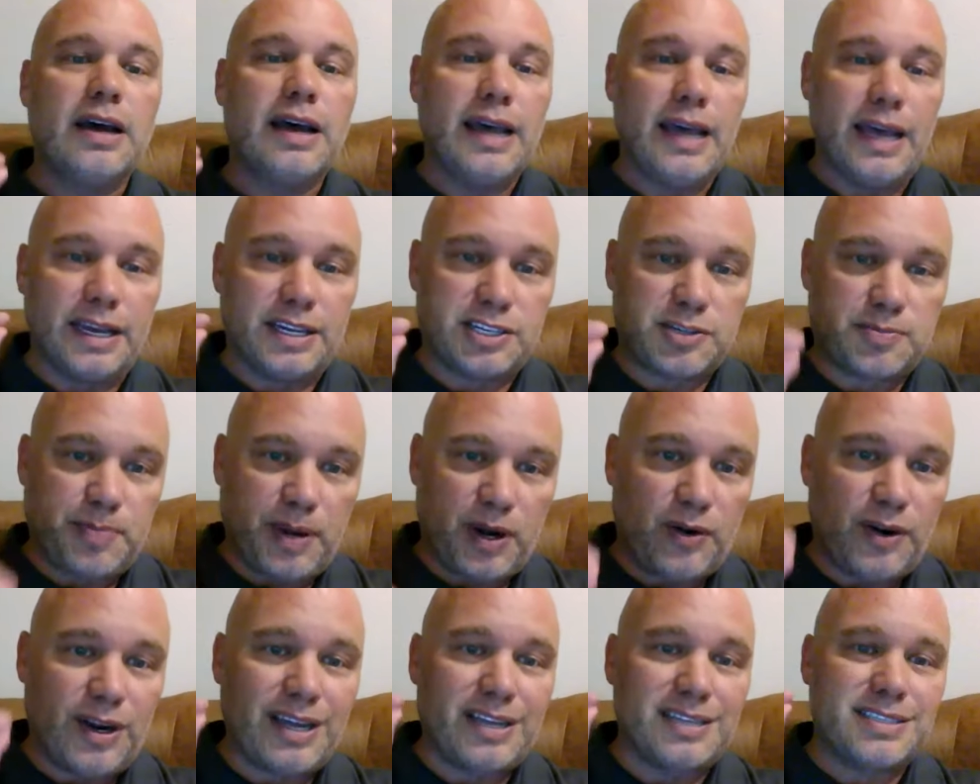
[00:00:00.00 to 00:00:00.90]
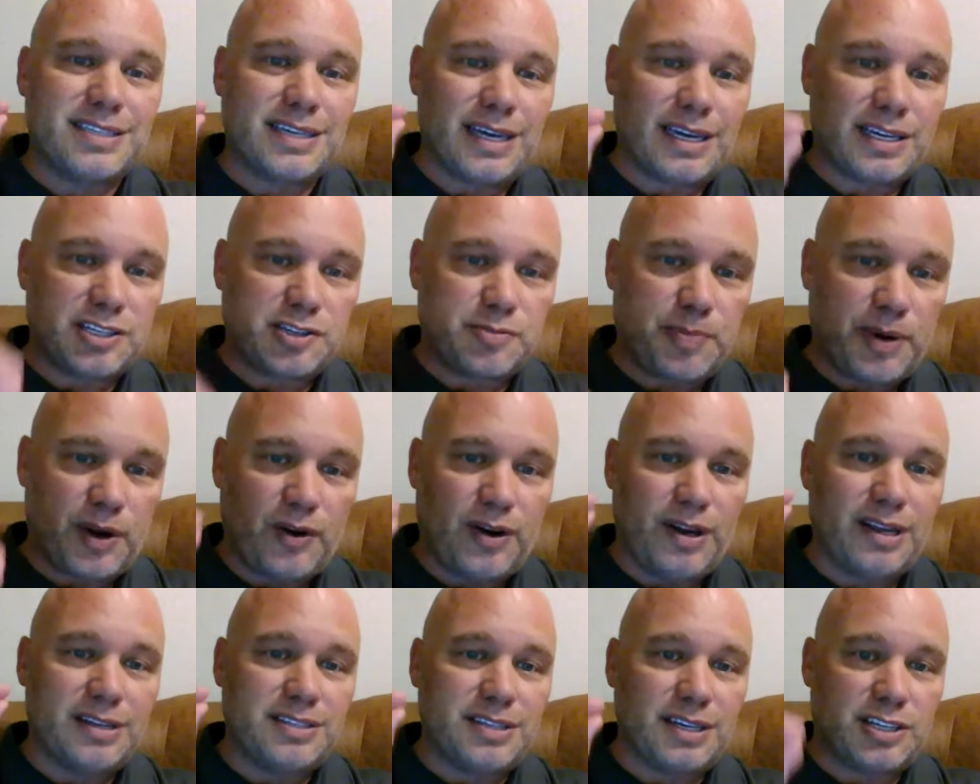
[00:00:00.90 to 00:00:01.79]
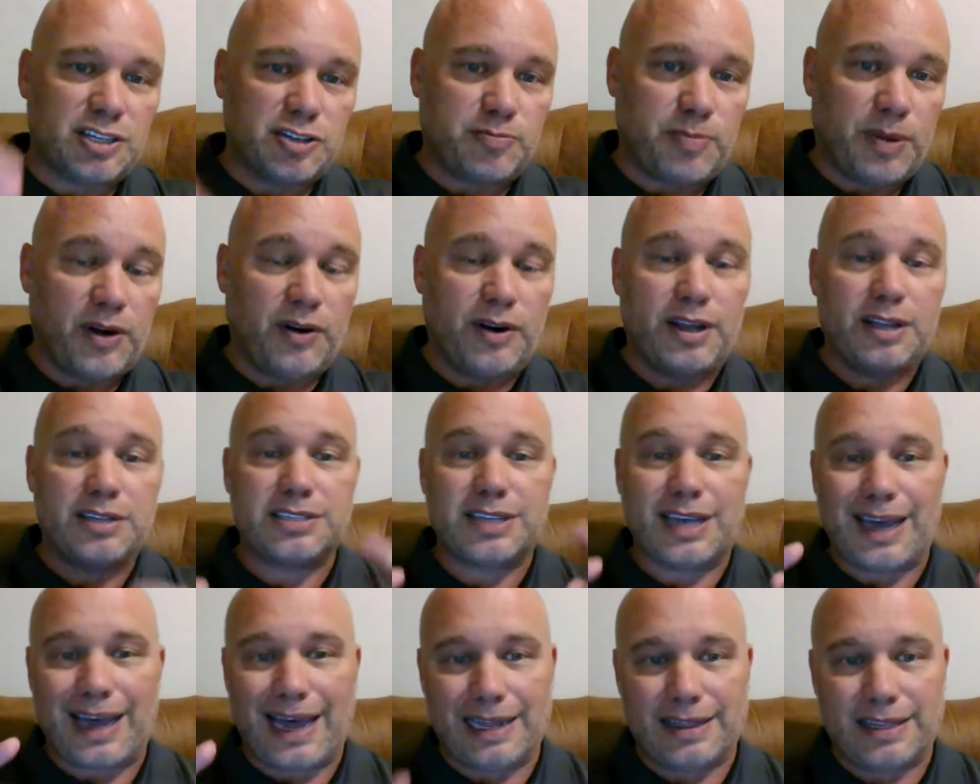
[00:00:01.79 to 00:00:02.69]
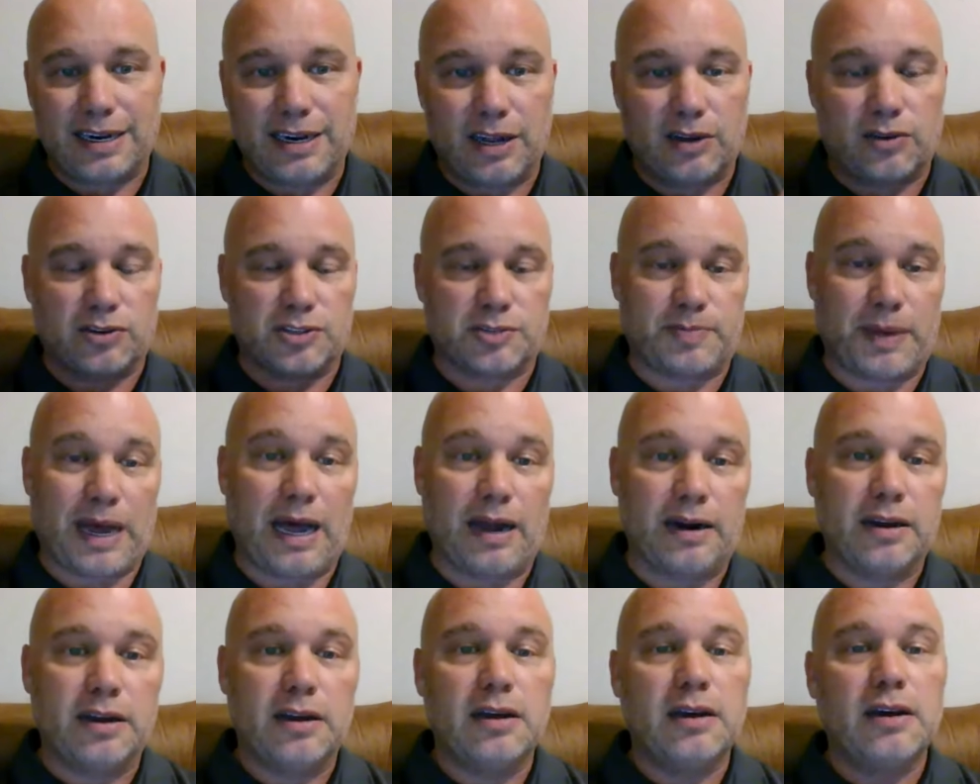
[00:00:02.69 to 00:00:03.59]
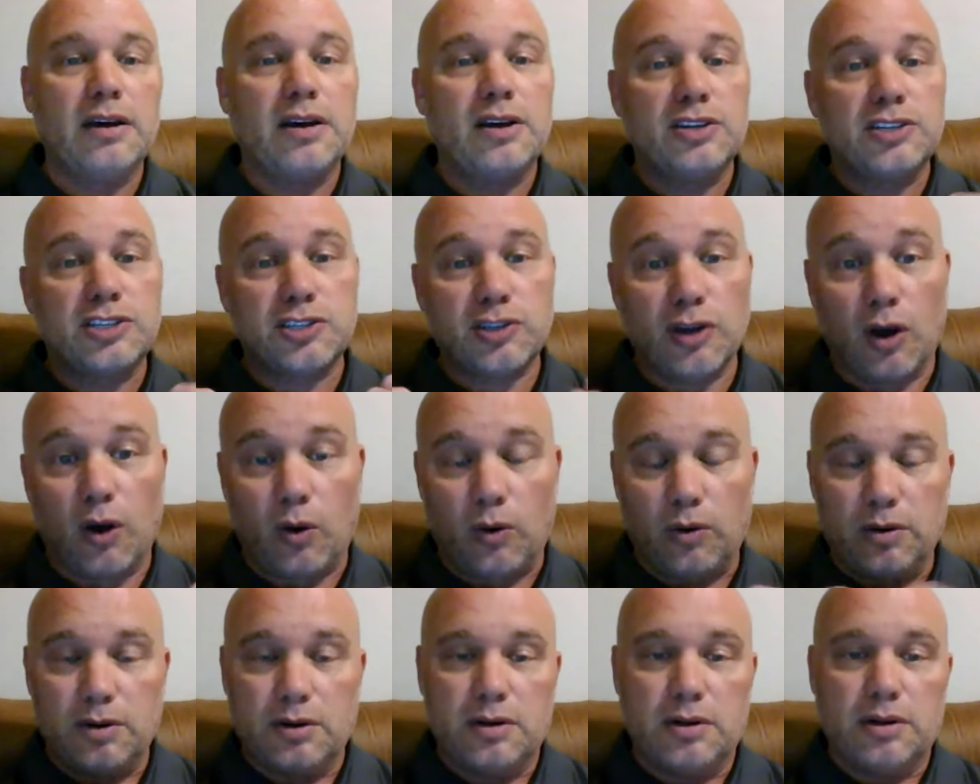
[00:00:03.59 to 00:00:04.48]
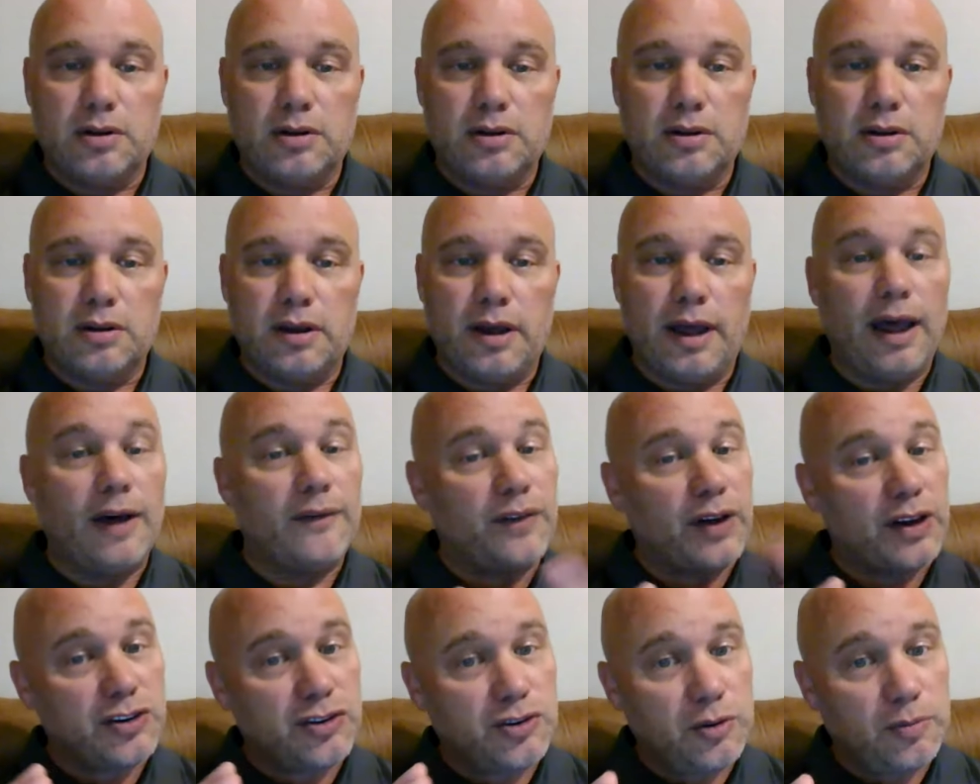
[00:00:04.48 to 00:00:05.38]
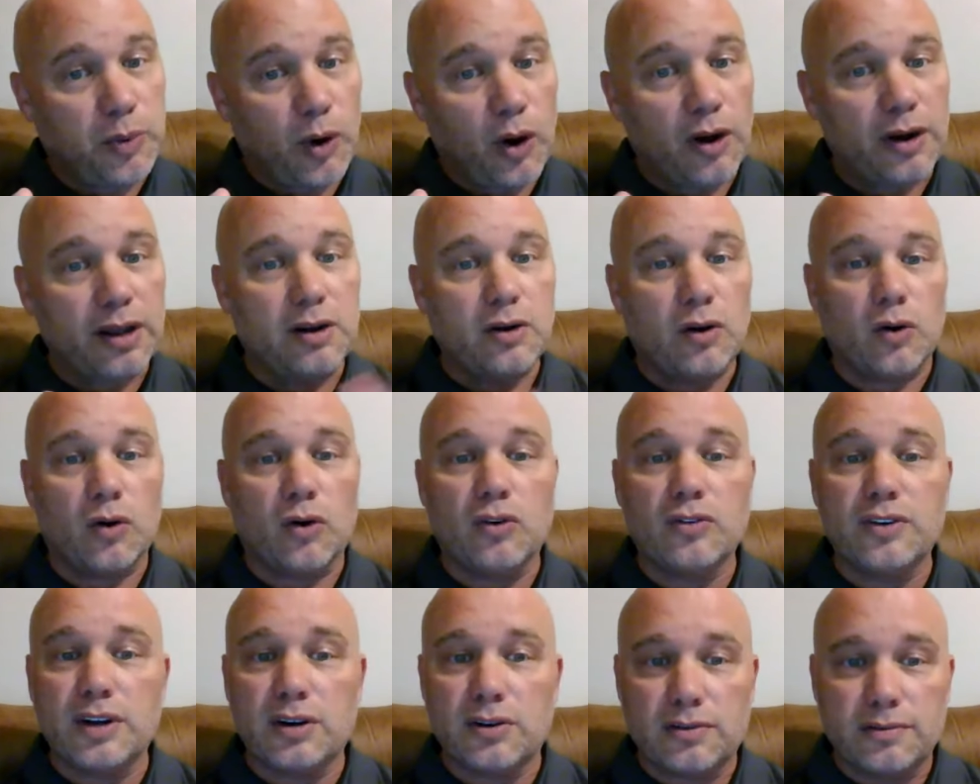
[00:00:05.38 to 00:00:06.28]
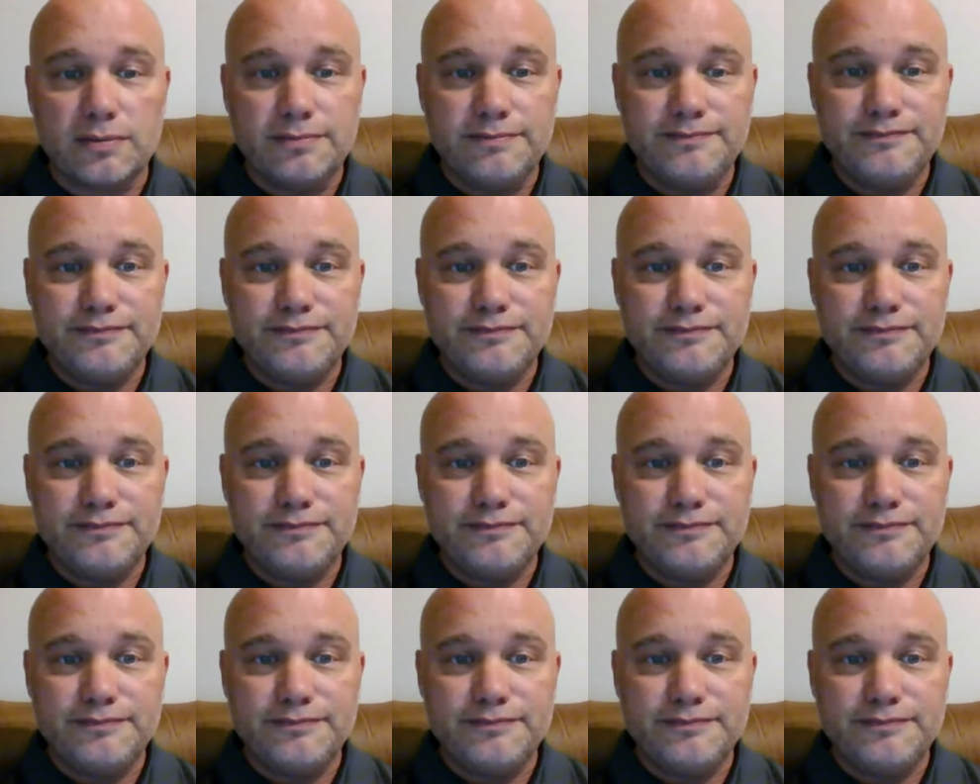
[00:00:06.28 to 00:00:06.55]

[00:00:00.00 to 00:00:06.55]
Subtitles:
Experience, experience, experience at the nickel spot. So FSU brought in Earl Little.